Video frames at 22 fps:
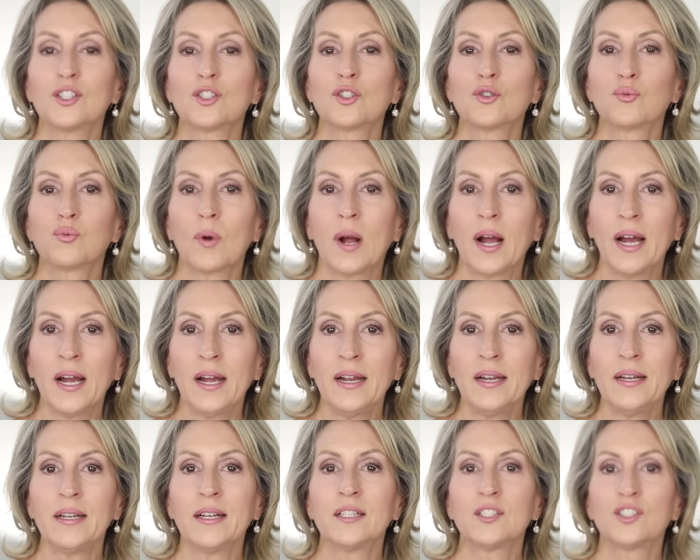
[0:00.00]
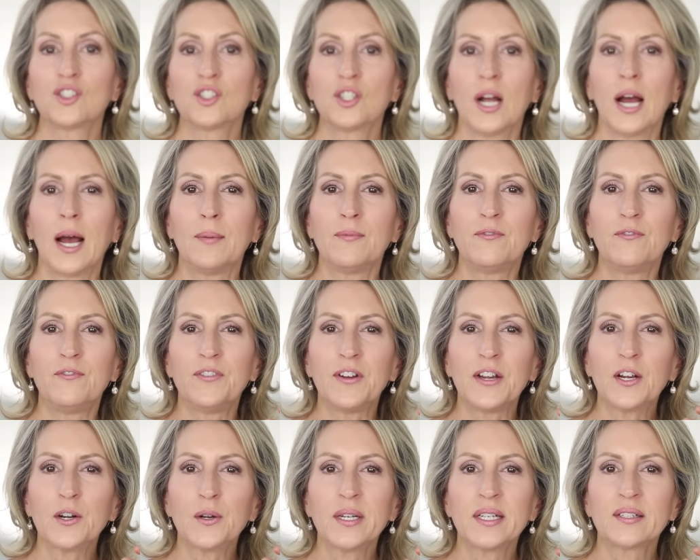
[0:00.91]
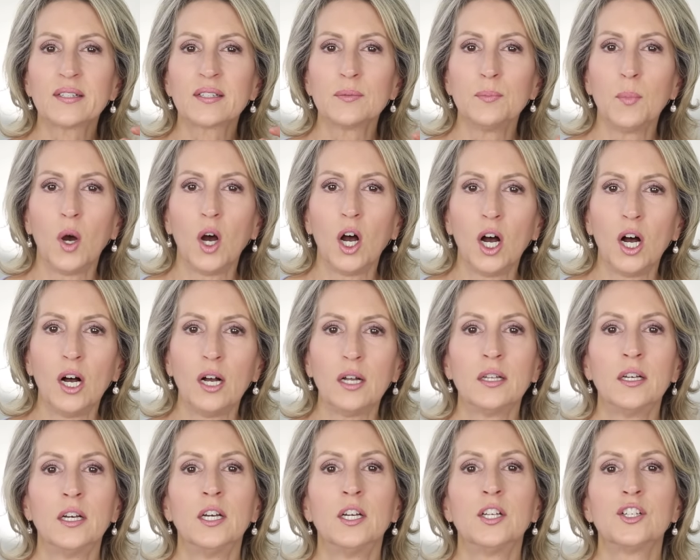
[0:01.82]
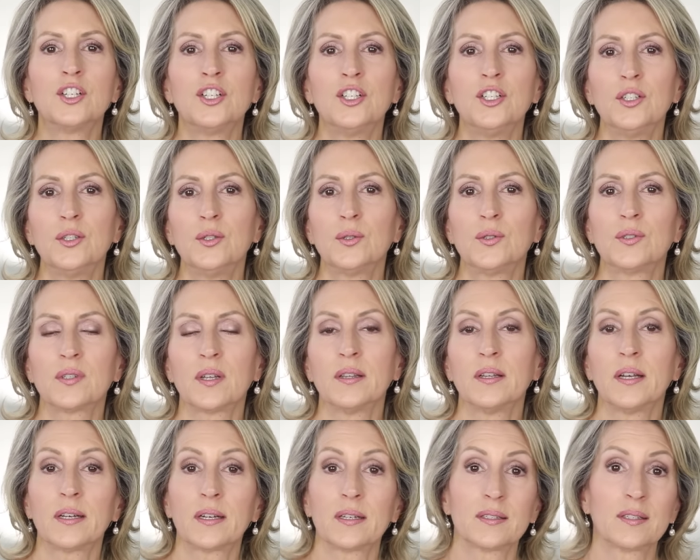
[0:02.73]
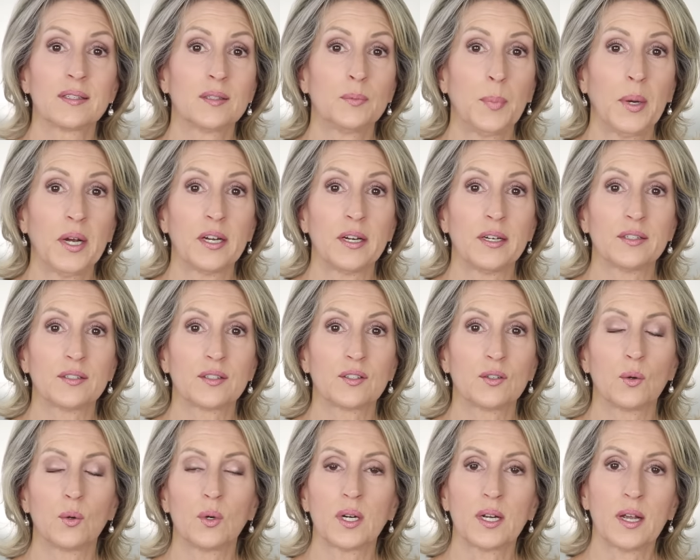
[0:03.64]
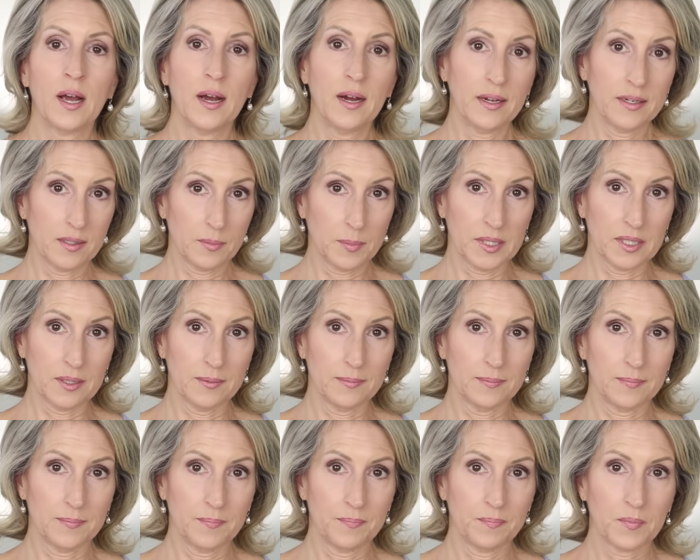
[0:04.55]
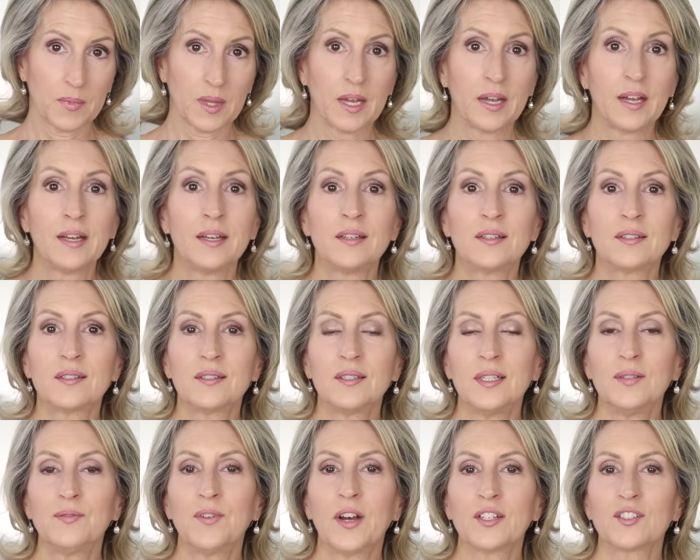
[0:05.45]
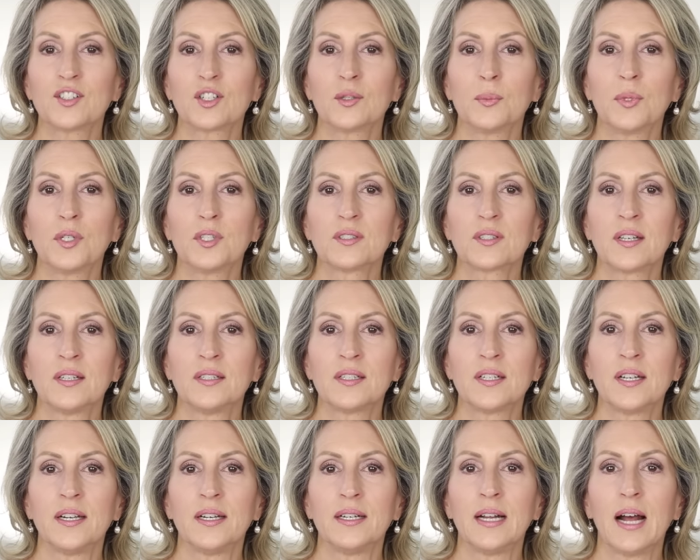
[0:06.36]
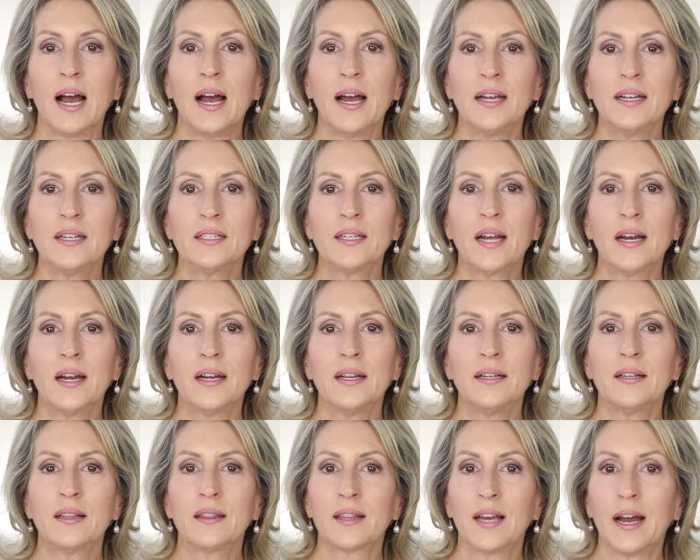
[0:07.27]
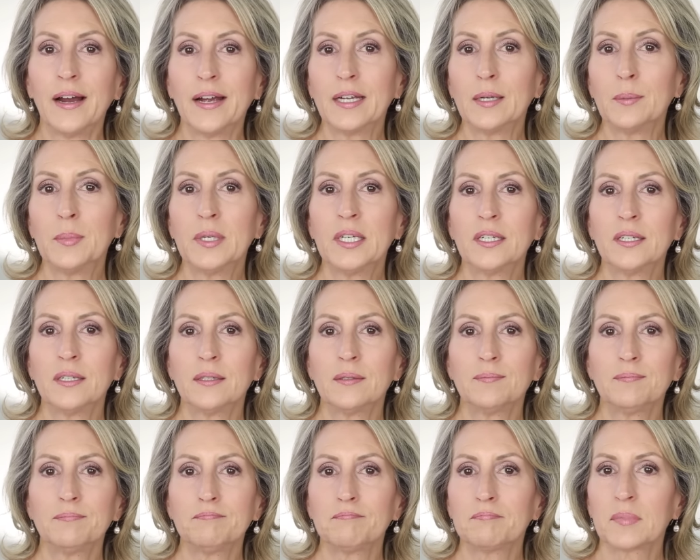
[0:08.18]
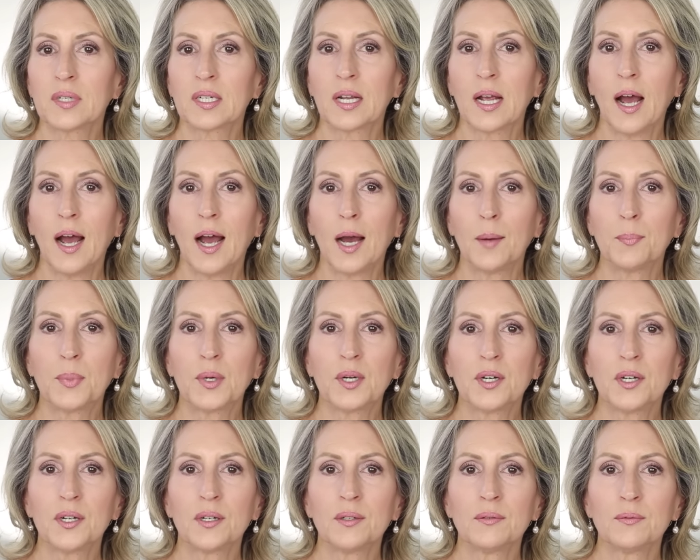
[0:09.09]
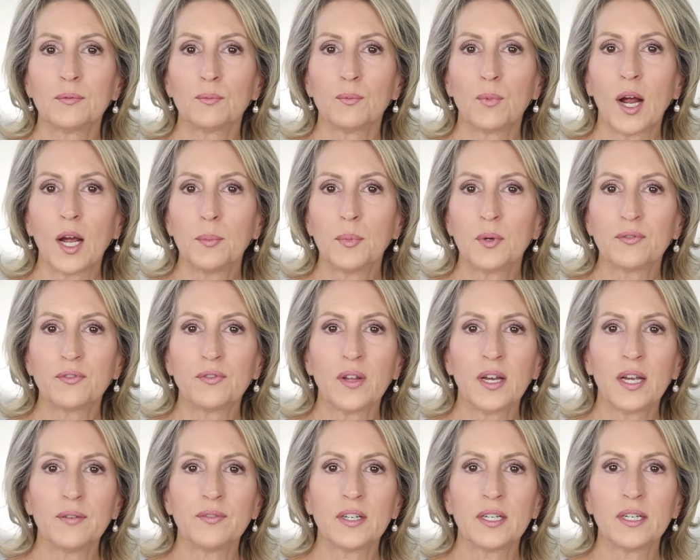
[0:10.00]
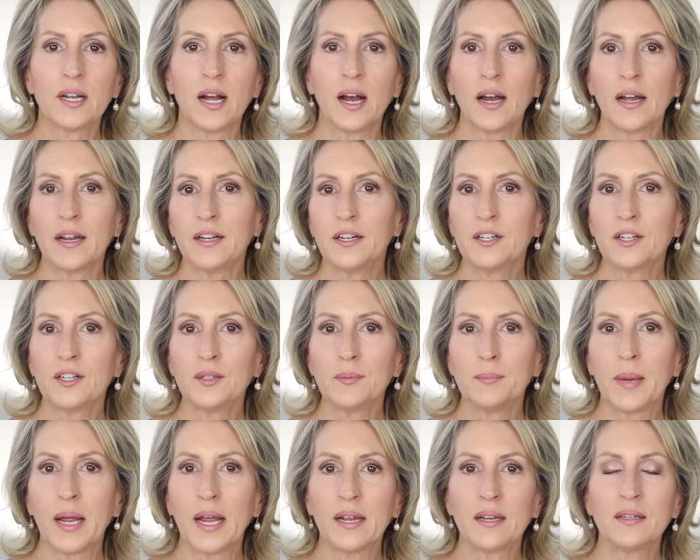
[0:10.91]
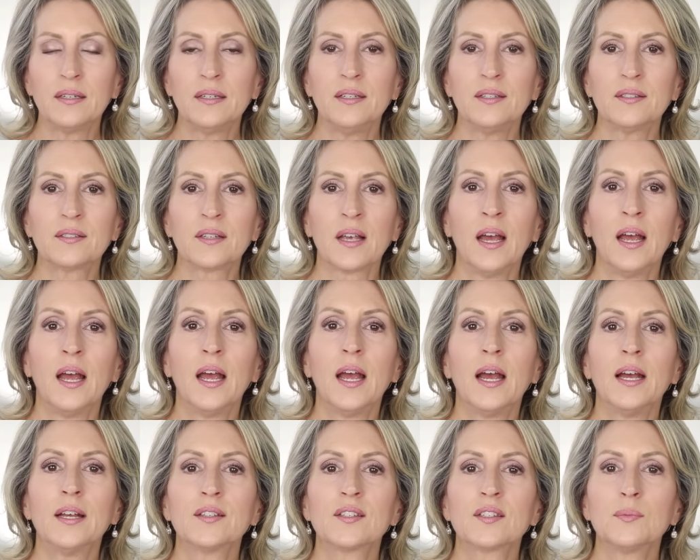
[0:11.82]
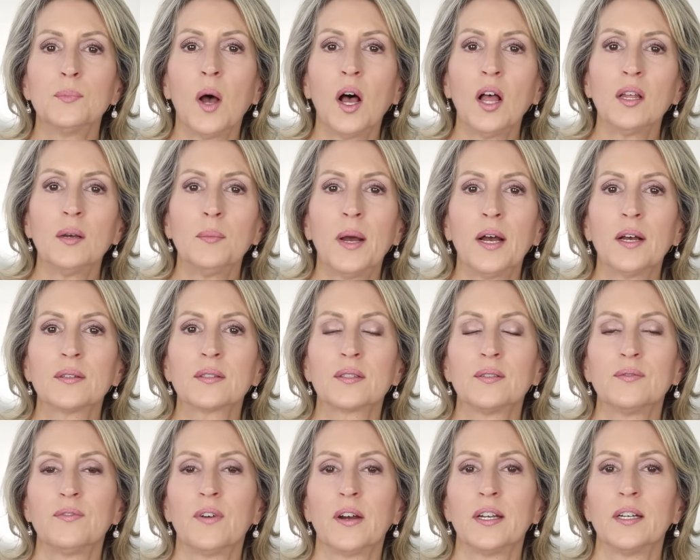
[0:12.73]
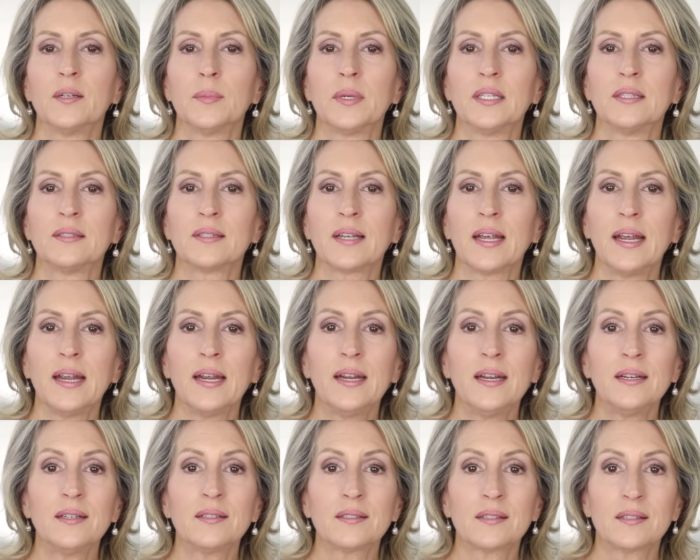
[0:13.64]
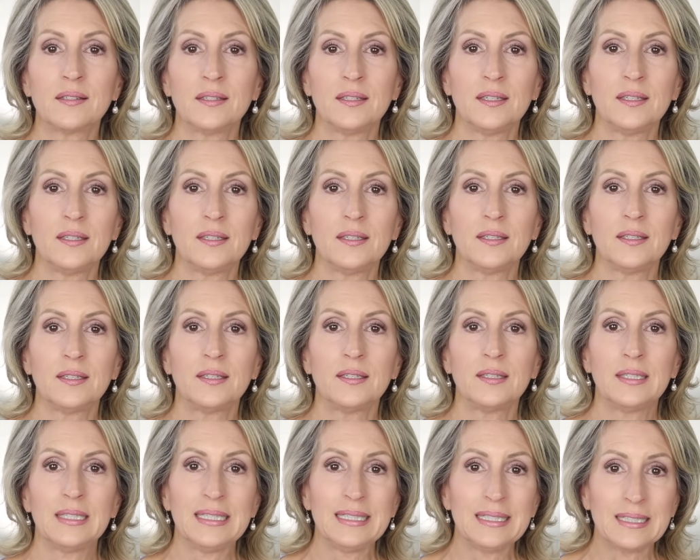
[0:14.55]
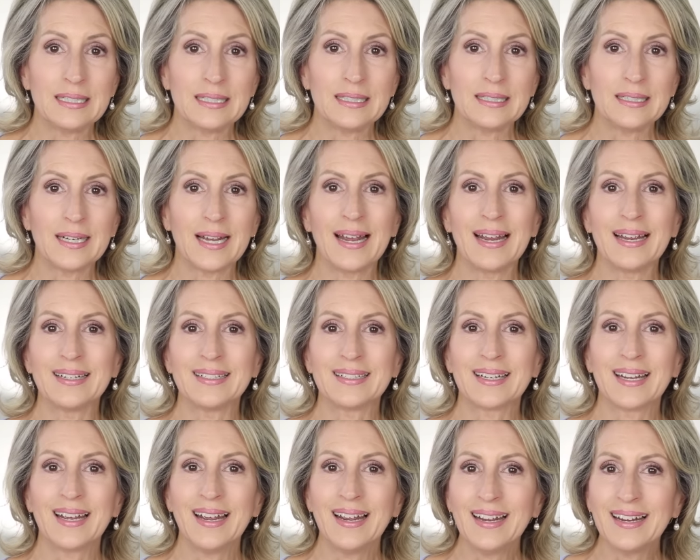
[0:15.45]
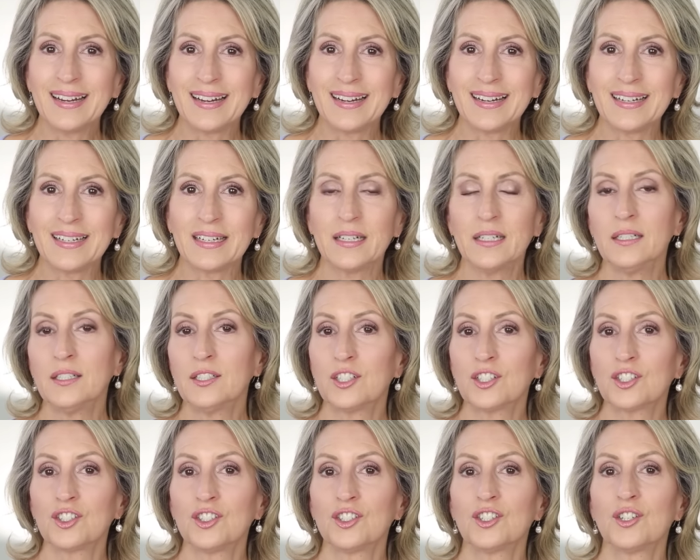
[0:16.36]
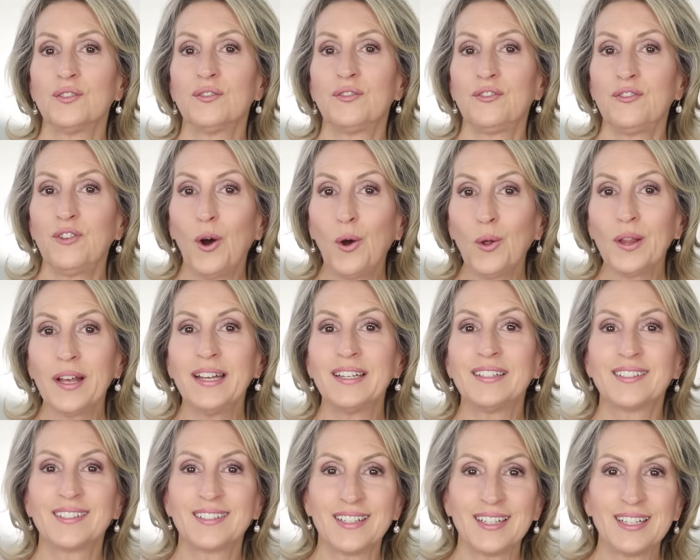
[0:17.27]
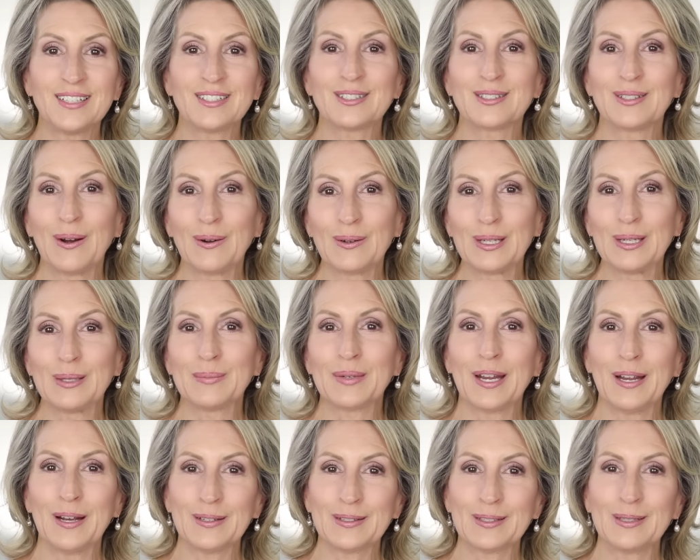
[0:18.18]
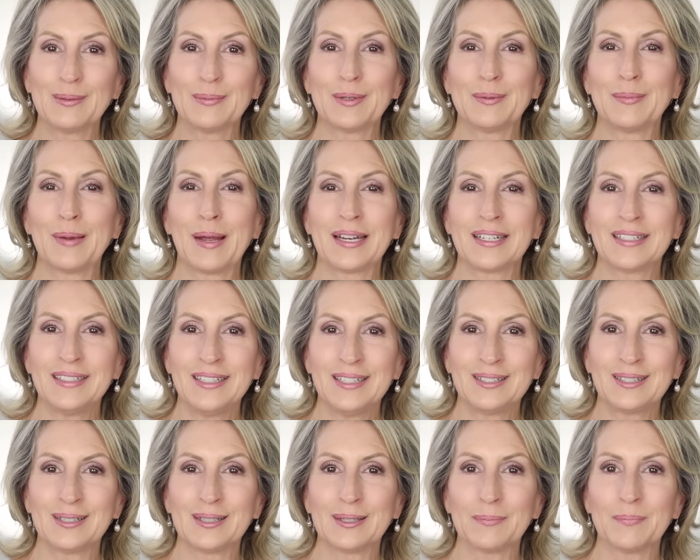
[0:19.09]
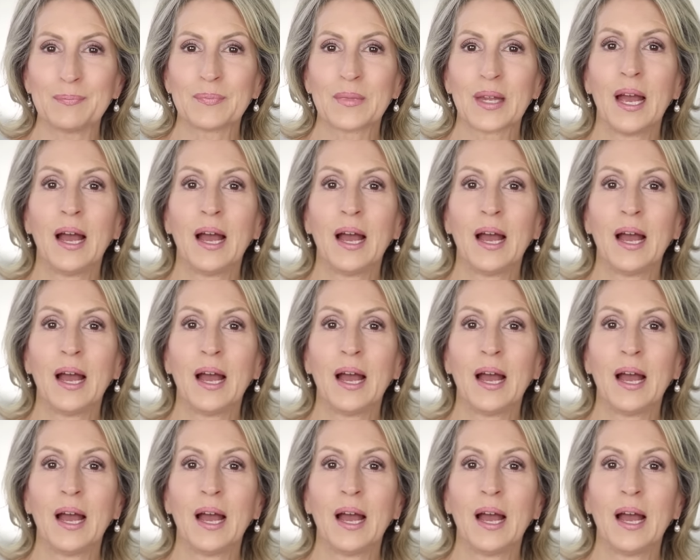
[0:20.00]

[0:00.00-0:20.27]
are dried and chopped very small to use like a spice or a condiment. Sea vegetables contain iodine, thiamine, copper, riboflavin, iron, manganese, and small amounts of vitamins A, C, E, and K, in addition to folate, zinc, sodium, calcium, and magnesium.